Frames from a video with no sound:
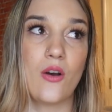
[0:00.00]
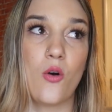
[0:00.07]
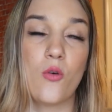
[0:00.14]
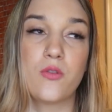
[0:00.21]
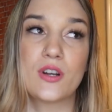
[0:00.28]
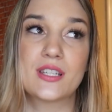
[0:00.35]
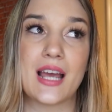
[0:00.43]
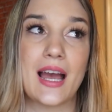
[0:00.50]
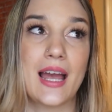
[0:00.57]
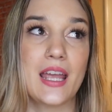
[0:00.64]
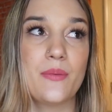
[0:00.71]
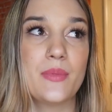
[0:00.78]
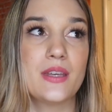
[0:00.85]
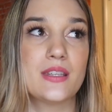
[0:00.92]
over
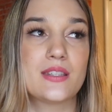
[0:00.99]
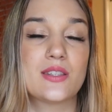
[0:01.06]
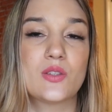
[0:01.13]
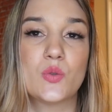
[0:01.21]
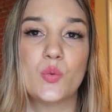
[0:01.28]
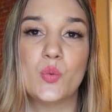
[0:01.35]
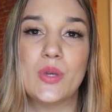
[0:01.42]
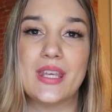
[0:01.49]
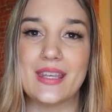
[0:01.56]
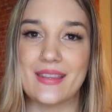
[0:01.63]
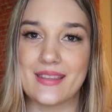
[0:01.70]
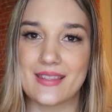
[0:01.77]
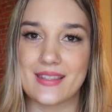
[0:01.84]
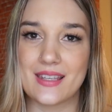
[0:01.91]
time it
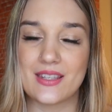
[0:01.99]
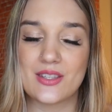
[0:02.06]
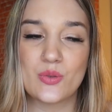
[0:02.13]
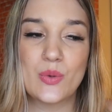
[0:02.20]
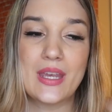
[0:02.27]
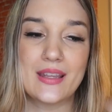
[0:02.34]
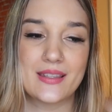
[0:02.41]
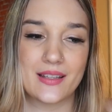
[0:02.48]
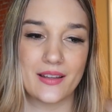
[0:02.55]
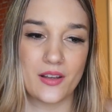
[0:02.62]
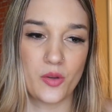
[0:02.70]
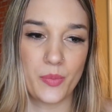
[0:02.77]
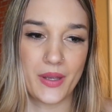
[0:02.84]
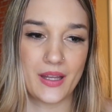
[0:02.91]
sweetens a
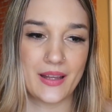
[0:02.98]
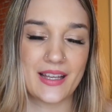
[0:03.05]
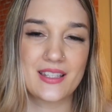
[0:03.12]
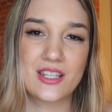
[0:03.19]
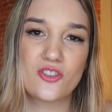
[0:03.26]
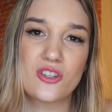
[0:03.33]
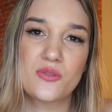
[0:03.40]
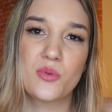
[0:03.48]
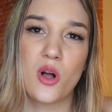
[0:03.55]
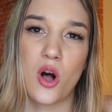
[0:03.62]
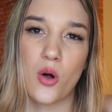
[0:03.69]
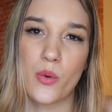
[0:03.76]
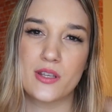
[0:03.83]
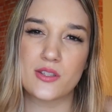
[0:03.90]
little bit. Like citrus will
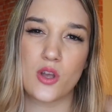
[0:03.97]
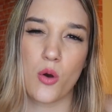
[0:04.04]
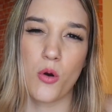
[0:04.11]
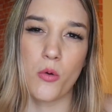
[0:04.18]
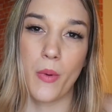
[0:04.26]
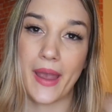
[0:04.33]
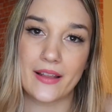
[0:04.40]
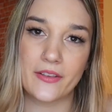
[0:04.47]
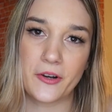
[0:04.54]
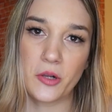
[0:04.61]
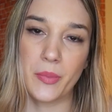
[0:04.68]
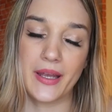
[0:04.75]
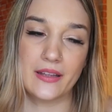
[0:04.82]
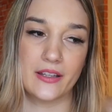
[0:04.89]
always go away
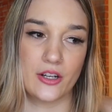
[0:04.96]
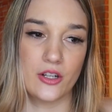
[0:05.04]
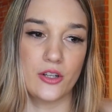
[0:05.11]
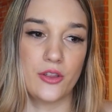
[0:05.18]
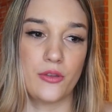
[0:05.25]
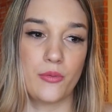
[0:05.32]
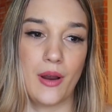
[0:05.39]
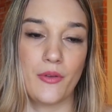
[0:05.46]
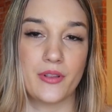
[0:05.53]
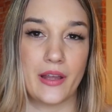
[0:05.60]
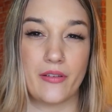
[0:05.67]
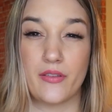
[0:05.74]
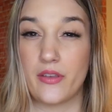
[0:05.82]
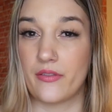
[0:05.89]
little by little throughout the
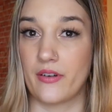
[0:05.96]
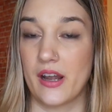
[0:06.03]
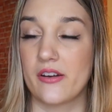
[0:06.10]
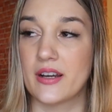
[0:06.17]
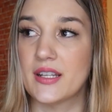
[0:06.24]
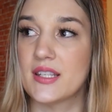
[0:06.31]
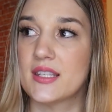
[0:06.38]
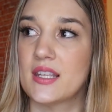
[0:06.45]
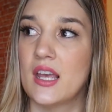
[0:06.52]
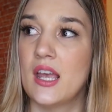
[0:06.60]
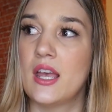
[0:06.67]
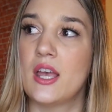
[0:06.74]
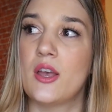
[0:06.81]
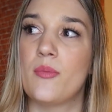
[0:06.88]
life of the fragrance,
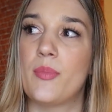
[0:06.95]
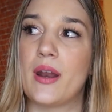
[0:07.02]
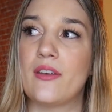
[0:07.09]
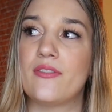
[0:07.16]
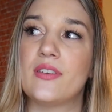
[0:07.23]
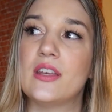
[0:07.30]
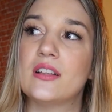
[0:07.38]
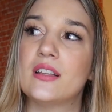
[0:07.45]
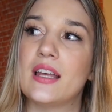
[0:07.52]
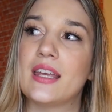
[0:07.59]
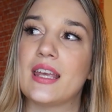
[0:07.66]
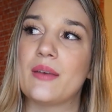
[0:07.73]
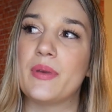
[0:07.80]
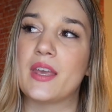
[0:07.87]
but I feel
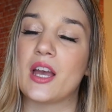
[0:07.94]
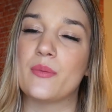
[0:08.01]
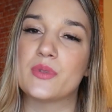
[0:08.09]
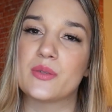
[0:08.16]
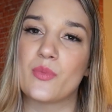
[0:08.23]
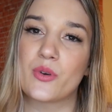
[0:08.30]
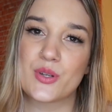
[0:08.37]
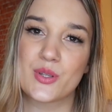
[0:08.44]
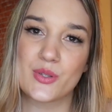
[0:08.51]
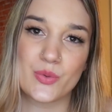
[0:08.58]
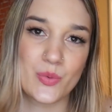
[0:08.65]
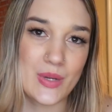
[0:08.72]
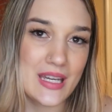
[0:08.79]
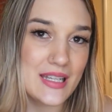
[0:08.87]
like it becomes more
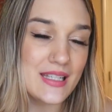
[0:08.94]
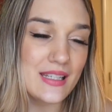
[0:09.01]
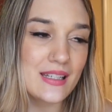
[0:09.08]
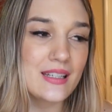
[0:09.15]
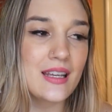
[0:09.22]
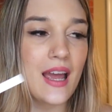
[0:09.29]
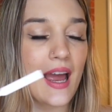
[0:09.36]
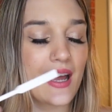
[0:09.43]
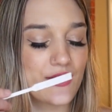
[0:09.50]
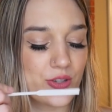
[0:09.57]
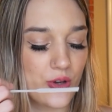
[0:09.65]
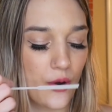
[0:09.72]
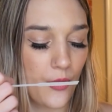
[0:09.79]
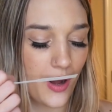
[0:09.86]
sweet as
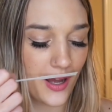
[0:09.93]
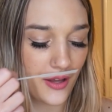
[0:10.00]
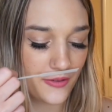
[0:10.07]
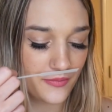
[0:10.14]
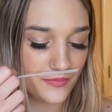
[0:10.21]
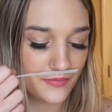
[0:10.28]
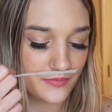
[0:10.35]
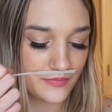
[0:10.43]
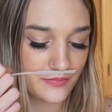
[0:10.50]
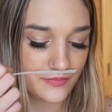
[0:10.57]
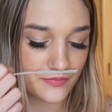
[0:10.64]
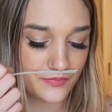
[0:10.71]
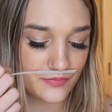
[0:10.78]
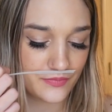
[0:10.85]
you go on.
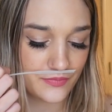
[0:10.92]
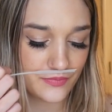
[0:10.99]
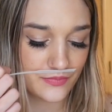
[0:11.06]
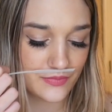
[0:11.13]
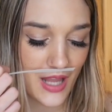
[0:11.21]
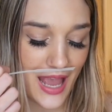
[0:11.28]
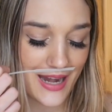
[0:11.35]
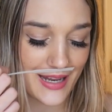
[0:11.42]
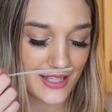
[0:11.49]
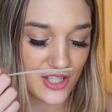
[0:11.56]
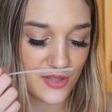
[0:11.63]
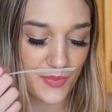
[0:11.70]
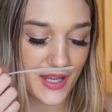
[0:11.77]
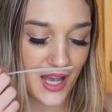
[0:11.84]
and it
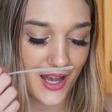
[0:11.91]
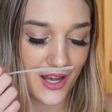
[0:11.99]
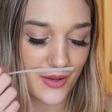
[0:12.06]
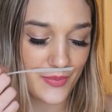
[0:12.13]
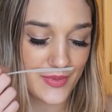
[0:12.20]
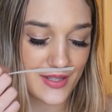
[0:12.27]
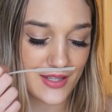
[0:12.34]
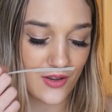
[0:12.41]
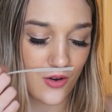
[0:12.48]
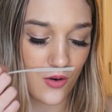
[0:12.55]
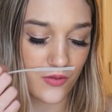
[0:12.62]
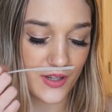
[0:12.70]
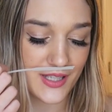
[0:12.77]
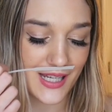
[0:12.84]
just becomes
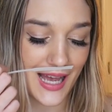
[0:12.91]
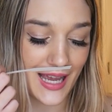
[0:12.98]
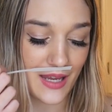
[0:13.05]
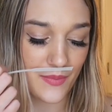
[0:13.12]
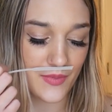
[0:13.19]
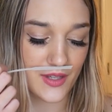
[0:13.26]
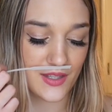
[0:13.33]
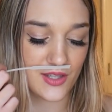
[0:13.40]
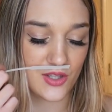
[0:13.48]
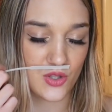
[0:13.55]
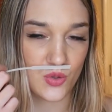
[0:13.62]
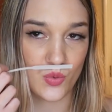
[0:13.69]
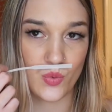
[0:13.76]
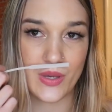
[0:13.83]
over time this
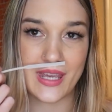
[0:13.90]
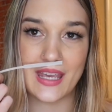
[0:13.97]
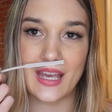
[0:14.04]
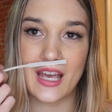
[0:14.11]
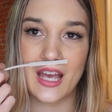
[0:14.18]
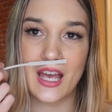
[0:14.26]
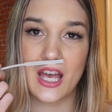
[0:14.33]
sweet